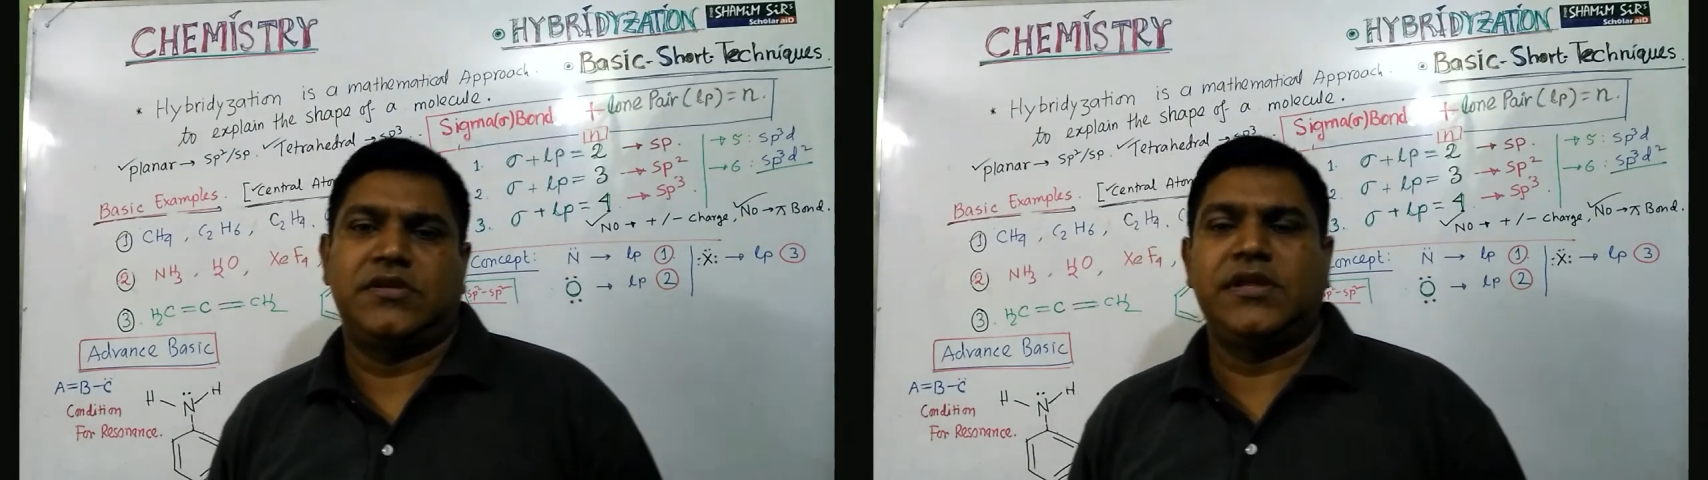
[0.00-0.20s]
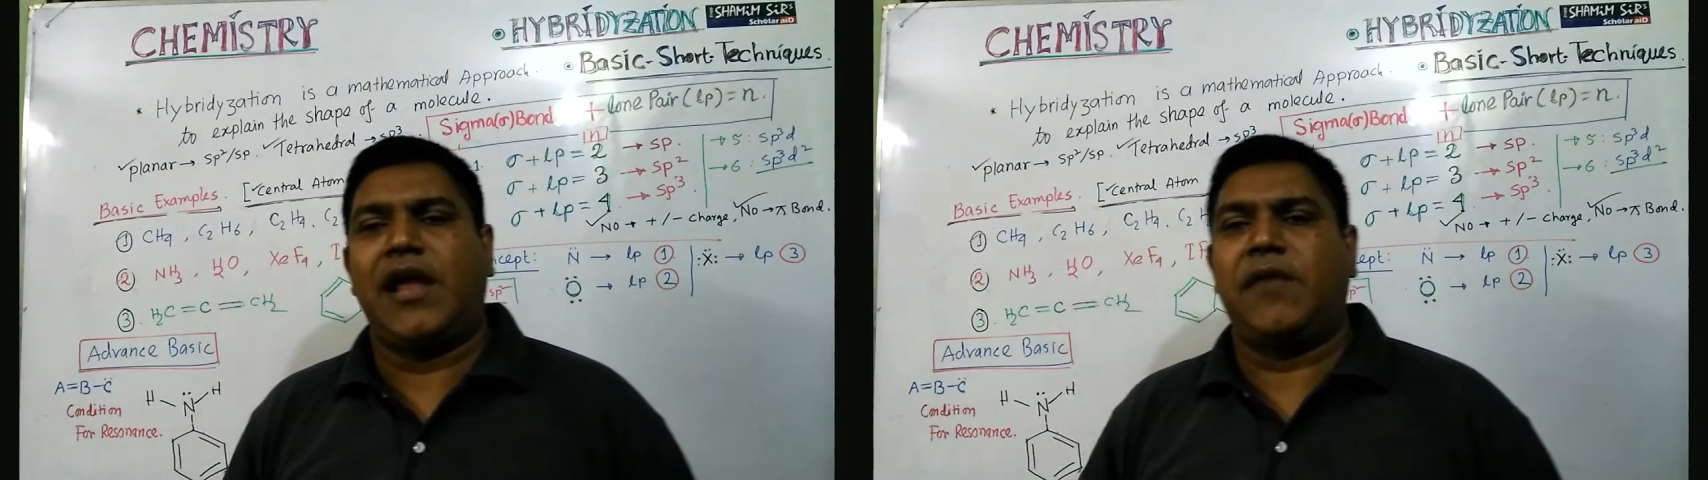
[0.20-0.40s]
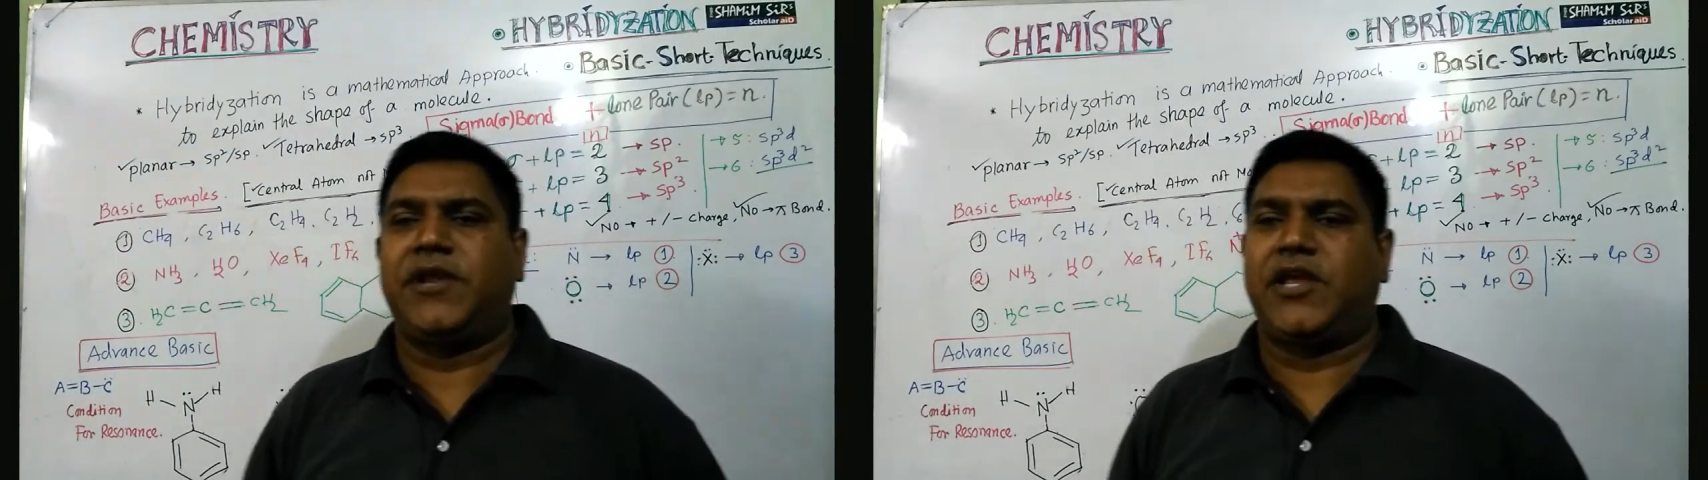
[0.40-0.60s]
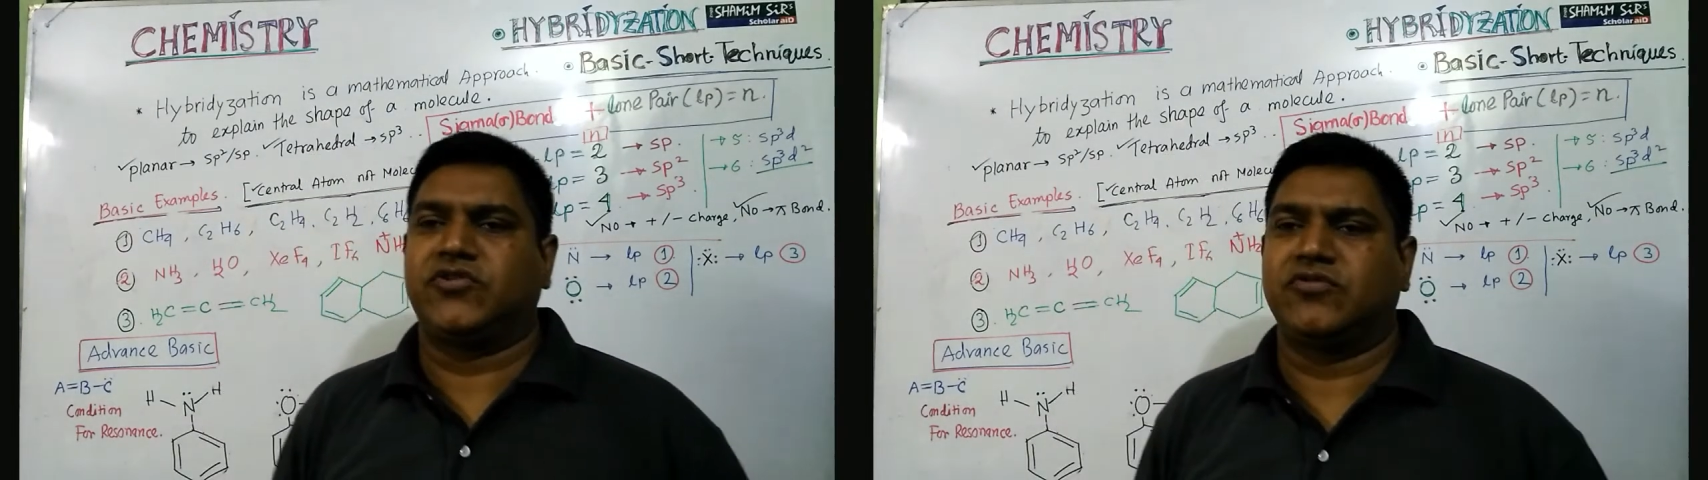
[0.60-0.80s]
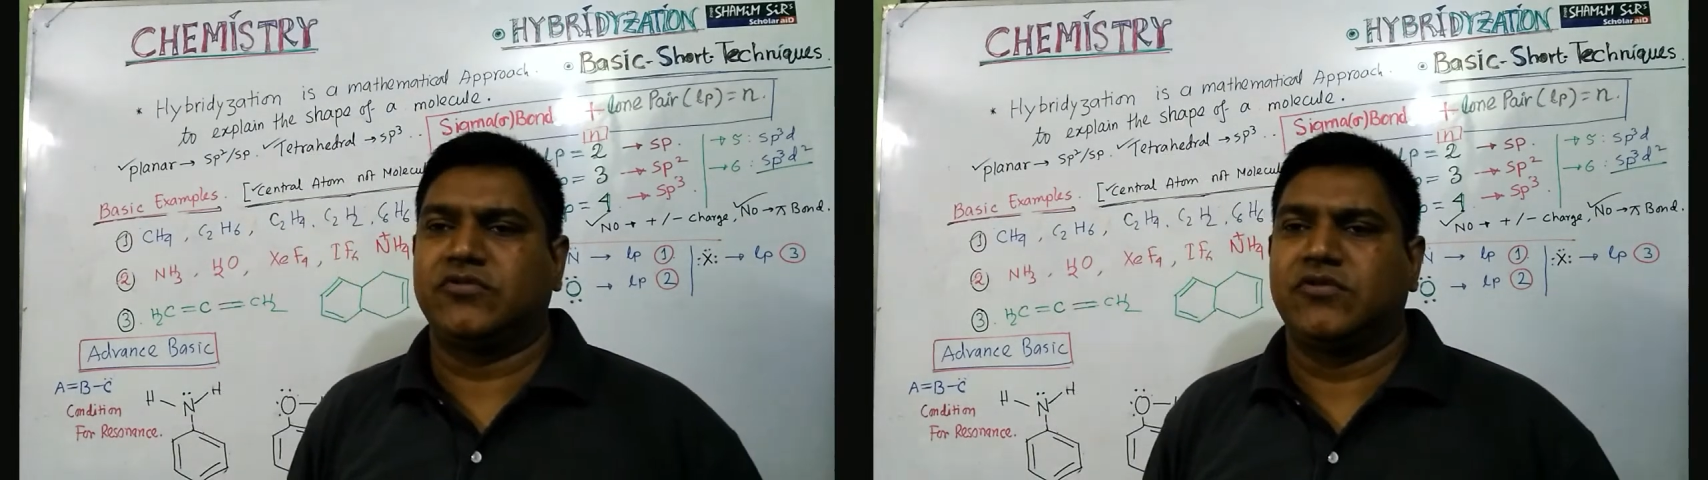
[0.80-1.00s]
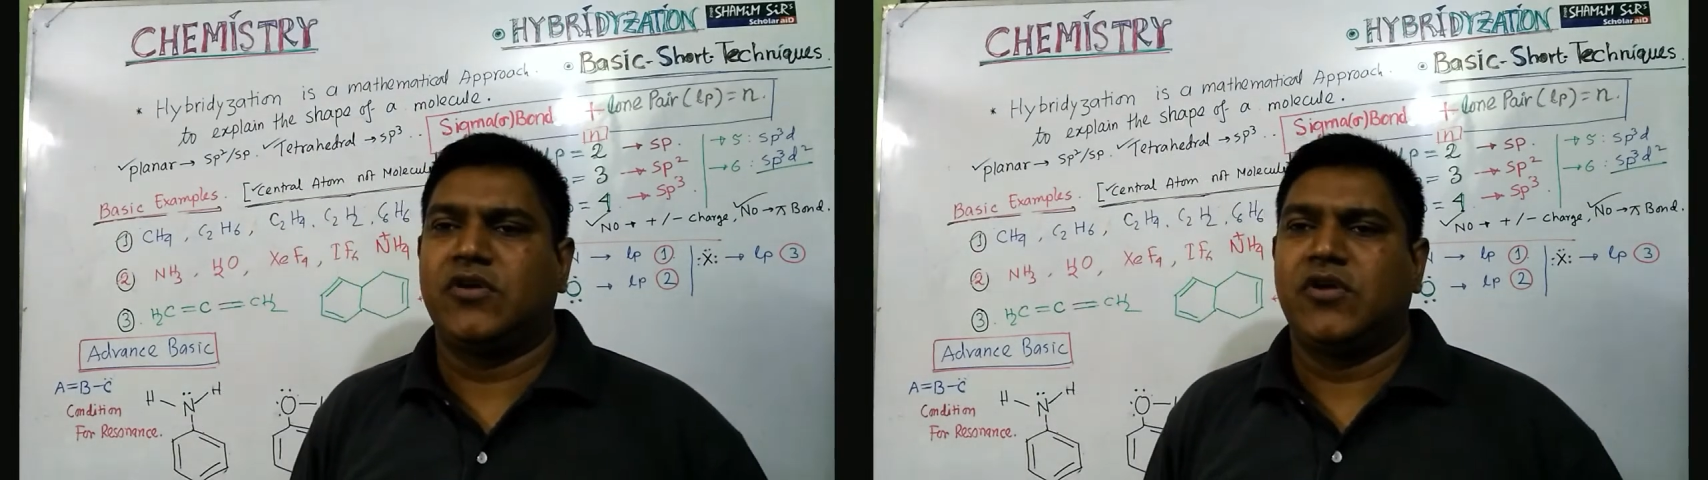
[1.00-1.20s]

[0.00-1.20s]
then hybridization.